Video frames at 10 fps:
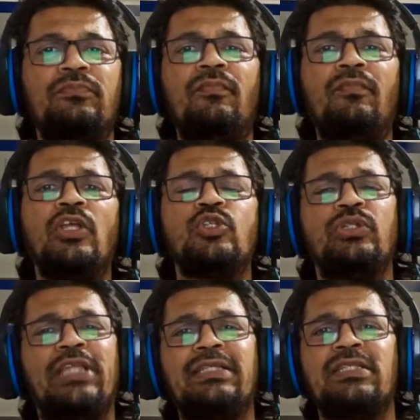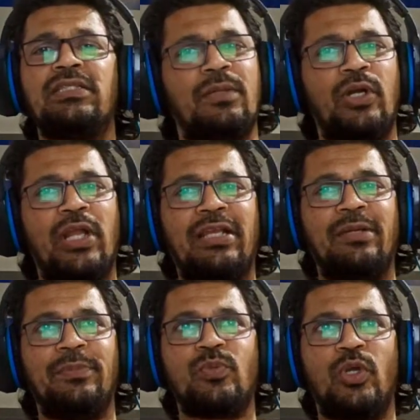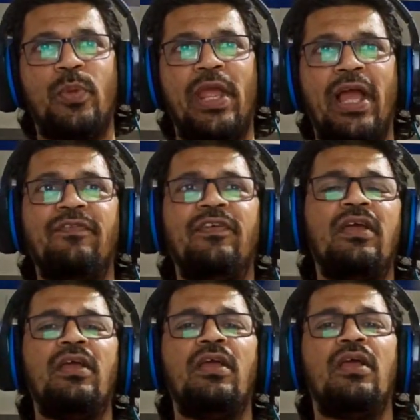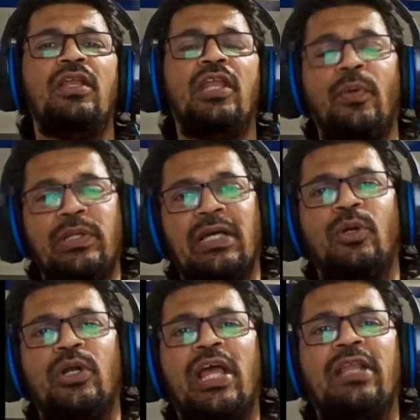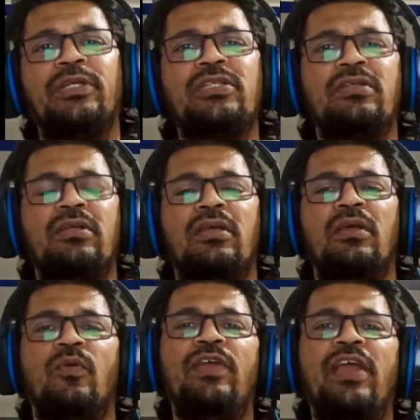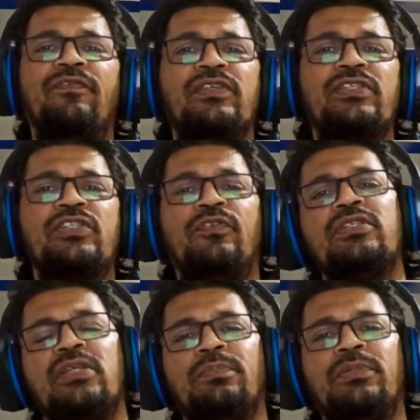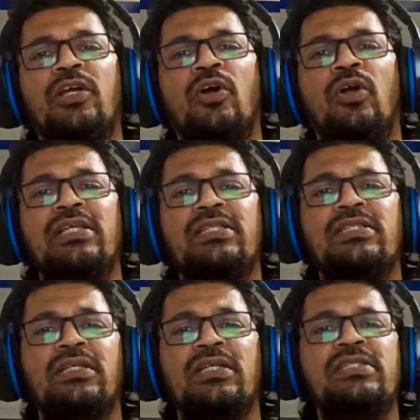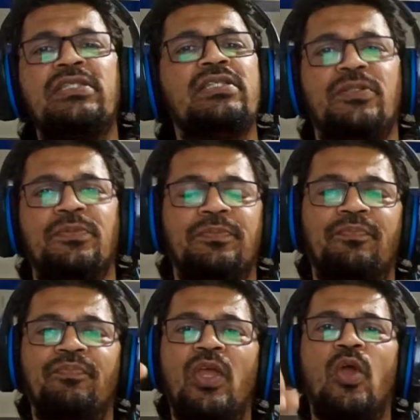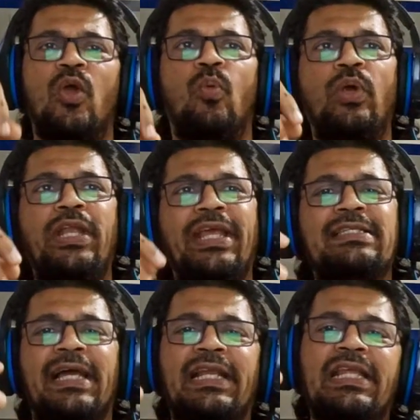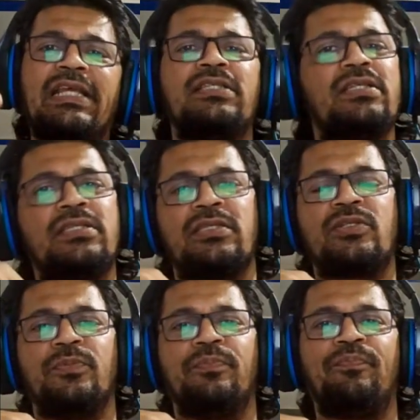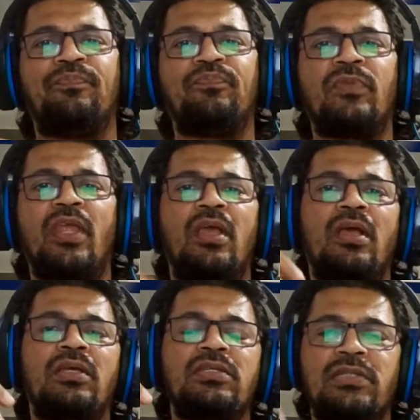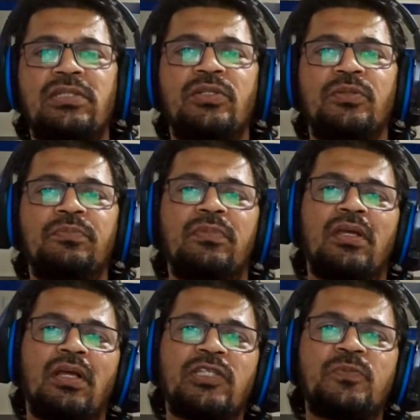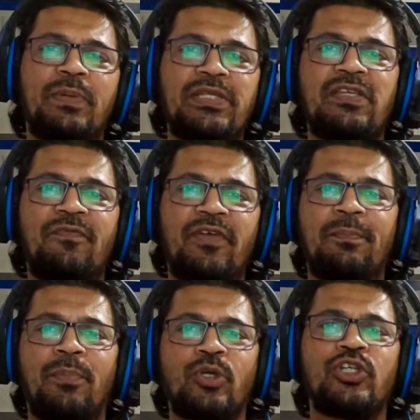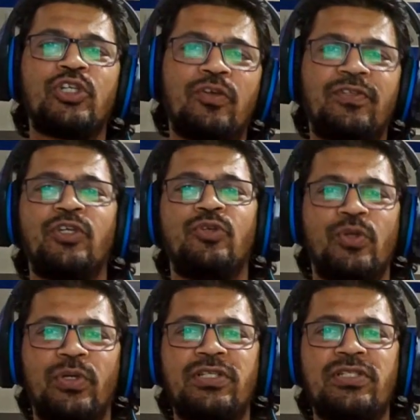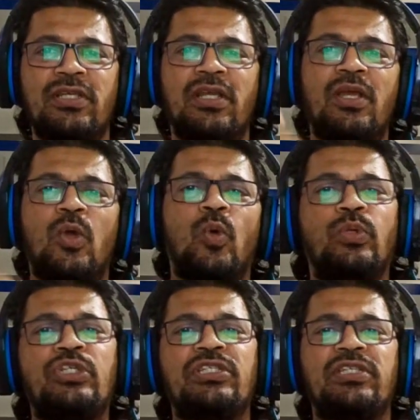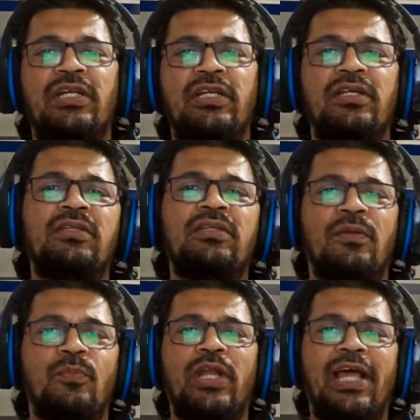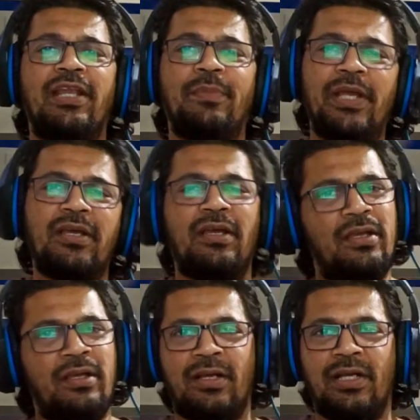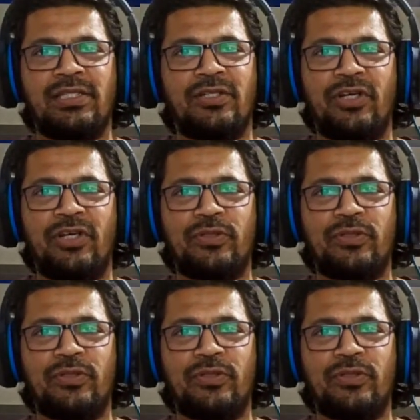So that's thermodynamics, what we have. Now in thermodynamics, we have first of all something called as a system. What exactly is a system? System, a specific portion of the universe which is under thermodynamic consideration.